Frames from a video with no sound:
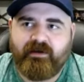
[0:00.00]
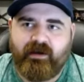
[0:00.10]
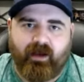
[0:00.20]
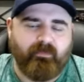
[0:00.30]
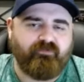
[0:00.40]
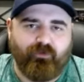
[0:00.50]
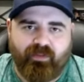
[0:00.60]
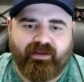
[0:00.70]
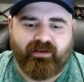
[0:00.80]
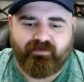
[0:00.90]
uh, before they
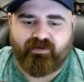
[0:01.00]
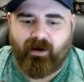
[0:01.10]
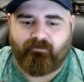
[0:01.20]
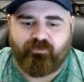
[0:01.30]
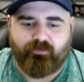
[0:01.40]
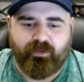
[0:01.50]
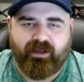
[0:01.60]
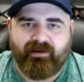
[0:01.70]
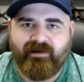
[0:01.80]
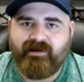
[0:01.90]
get into conference
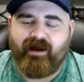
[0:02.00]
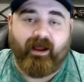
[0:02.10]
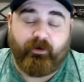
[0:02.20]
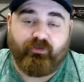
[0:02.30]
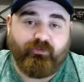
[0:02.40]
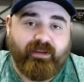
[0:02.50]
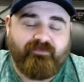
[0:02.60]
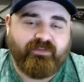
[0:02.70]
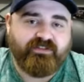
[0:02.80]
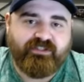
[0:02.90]
play. Uh, I would also
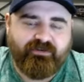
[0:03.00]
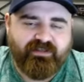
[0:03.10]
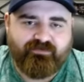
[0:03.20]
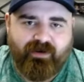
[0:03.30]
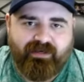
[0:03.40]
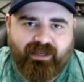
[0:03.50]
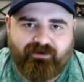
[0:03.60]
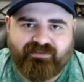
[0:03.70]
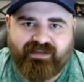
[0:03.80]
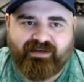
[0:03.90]
even the series right now.
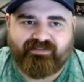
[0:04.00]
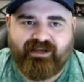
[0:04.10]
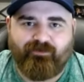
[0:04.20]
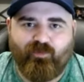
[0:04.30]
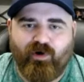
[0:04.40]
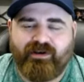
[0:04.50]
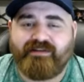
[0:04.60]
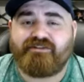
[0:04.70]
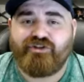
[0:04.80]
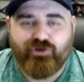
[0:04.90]
Gonzaga is down one
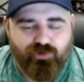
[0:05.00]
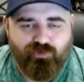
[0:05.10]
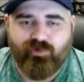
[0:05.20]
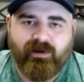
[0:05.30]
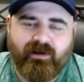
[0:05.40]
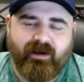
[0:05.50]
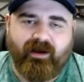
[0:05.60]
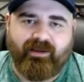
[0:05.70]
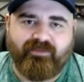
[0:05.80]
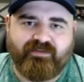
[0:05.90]
to two
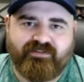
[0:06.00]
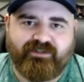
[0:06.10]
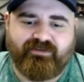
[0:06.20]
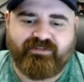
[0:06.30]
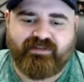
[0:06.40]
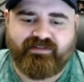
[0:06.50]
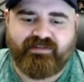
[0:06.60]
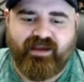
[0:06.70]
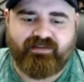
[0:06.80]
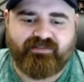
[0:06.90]
uh, in this series against
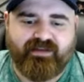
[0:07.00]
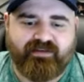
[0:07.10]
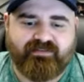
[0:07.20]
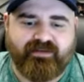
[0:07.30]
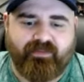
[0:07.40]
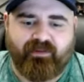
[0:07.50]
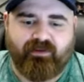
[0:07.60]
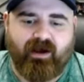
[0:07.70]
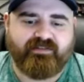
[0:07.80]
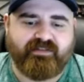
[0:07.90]
the Aztecs. Uh, they
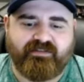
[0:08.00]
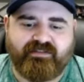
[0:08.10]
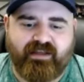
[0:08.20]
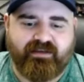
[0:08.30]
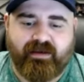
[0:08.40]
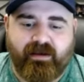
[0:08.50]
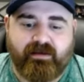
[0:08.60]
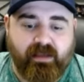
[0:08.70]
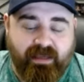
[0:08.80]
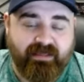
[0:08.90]
lost in San
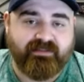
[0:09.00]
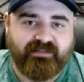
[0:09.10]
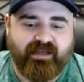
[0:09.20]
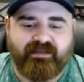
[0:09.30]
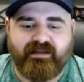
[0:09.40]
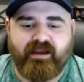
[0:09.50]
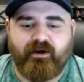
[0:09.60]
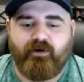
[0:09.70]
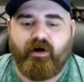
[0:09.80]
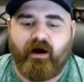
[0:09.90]
in San
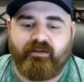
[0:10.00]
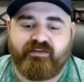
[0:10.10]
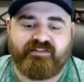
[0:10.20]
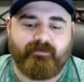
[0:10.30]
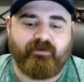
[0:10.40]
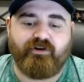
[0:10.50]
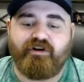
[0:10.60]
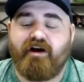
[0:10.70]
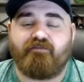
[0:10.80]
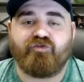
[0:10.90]
Diego on December
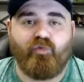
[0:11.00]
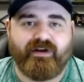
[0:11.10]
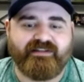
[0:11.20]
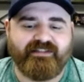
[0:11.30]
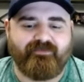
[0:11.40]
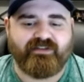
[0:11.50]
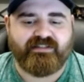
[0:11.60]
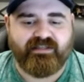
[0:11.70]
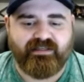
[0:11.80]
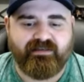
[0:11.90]
of
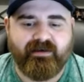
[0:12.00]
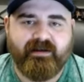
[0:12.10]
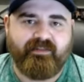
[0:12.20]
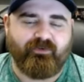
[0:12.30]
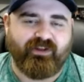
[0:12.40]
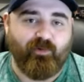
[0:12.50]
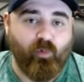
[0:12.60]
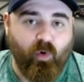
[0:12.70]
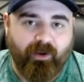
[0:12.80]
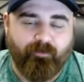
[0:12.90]
2017. It was a
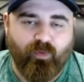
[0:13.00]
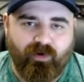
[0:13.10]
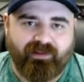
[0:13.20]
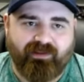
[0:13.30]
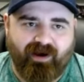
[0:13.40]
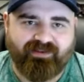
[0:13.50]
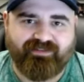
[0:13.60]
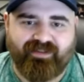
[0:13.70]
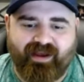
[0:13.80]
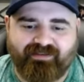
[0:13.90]
one point loss
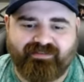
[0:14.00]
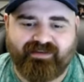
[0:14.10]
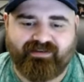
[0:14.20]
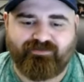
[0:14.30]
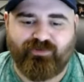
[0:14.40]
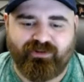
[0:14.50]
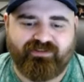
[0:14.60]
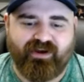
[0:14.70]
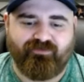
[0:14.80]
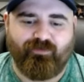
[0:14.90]
to the Aztecs, really
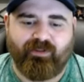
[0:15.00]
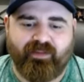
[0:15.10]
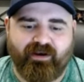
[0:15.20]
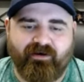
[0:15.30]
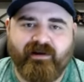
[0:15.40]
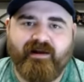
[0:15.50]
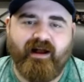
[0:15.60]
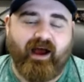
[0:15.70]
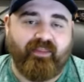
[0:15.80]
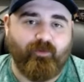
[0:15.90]
tough one there.
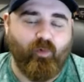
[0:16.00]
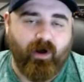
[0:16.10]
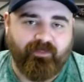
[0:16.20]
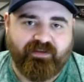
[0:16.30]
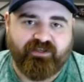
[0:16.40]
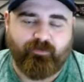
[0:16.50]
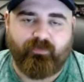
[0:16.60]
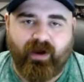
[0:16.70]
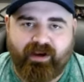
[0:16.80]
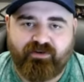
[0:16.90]
Uh, they won the year
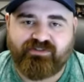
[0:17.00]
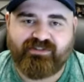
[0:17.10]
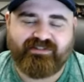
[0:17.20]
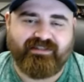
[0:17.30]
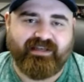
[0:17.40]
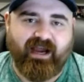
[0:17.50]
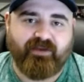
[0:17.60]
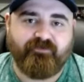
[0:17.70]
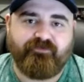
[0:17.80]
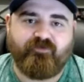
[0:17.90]
prior,
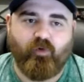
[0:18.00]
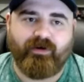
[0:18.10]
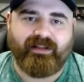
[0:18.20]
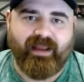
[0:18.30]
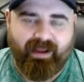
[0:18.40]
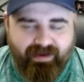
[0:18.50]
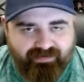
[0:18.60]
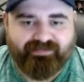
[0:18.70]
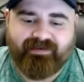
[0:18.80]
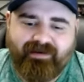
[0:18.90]
69
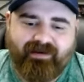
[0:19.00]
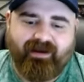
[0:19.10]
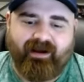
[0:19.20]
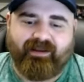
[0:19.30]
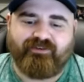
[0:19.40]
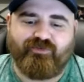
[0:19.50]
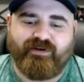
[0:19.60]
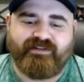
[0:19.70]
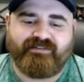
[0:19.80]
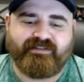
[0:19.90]
48 uh, in
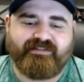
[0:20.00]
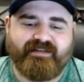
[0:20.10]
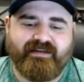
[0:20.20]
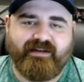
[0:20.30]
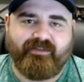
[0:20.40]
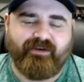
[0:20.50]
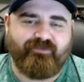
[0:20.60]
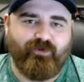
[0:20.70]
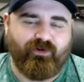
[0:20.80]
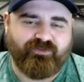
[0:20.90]
2016. And then, of
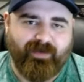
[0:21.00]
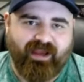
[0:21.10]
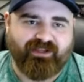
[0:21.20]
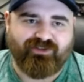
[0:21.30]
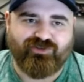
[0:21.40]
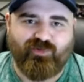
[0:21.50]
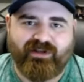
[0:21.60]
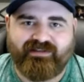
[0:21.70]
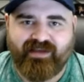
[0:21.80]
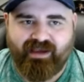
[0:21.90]
course, back in
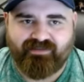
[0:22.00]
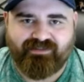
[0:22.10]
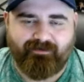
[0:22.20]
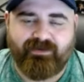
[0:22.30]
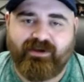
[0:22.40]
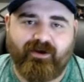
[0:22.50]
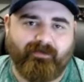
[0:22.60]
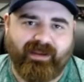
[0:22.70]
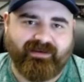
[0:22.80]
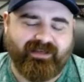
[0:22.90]
2010, some young
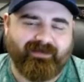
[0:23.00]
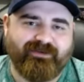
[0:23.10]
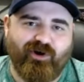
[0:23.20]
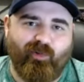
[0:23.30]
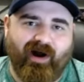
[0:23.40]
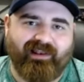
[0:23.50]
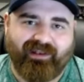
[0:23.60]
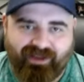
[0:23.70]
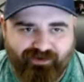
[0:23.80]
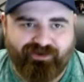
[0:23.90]
man named Kawhi
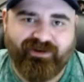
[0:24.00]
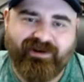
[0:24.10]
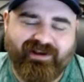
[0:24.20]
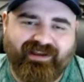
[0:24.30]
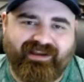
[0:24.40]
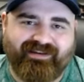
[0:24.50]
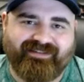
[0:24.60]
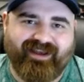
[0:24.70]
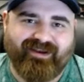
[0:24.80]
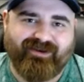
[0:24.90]
Leonard in a
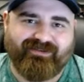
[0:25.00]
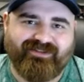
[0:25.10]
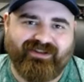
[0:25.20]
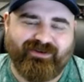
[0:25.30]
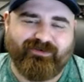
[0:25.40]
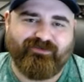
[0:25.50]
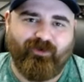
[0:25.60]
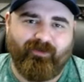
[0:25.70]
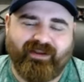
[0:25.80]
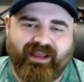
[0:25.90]
San Diego State
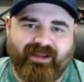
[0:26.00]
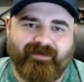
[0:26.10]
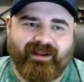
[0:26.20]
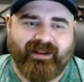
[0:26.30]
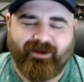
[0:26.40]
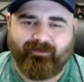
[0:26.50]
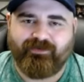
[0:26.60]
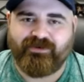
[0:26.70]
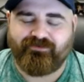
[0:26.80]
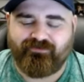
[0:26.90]
uniform came and
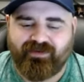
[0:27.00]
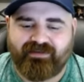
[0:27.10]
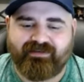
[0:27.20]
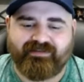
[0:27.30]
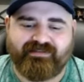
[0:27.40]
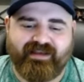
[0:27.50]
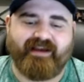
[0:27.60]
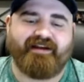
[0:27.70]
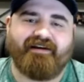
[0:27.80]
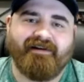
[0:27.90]
helped defeat
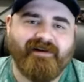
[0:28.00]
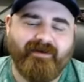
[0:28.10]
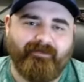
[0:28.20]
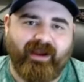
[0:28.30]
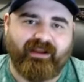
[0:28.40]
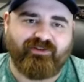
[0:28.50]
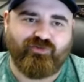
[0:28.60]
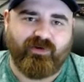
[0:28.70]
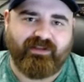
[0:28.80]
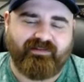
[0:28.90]
Gonzaga back in
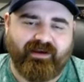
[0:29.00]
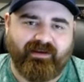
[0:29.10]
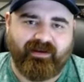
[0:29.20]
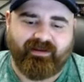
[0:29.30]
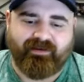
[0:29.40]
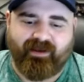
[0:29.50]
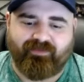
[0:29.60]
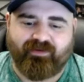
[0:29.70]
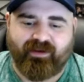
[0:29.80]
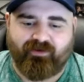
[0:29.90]
2010 again at
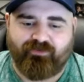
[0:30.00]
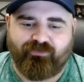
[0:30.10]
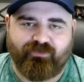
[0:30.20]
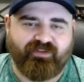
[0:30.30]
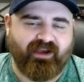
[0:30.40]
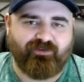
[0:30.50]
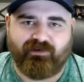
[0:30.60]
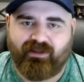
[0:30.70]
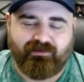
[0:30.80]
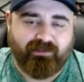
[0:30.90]
the kennel. So Zags
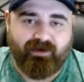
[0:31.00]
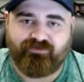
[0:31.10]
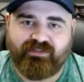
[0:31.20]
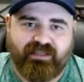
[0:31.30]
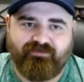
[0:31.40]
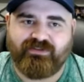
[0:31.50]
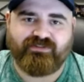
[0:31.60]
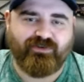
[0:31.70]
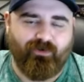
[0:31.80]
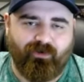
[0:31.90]
lo- love to even the
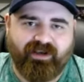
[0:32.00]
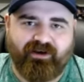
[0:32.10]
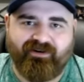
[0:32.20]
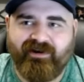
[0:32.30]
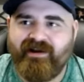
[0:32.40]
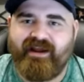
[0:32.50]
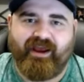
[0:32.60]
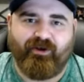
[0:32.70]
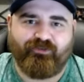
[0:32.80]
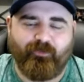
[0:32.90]
score here
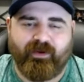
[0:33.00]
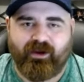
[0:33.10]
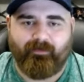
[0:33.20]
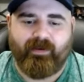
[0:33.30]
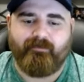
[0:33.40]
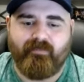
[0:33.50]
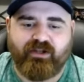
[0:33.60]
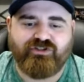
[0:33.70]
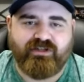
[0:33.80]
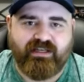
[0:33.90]
and also pick up a
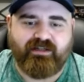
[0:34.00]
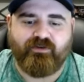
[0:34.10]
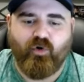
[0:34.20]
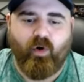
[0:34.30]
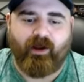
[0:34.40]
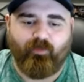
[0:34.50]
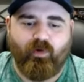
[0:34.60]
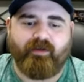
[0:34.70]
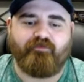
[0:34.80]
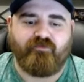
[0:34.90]
much needed quad
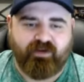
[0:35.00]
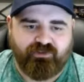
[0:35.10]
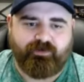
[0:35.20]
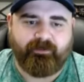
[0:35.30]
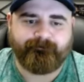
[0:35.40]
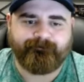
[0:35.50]
one victory.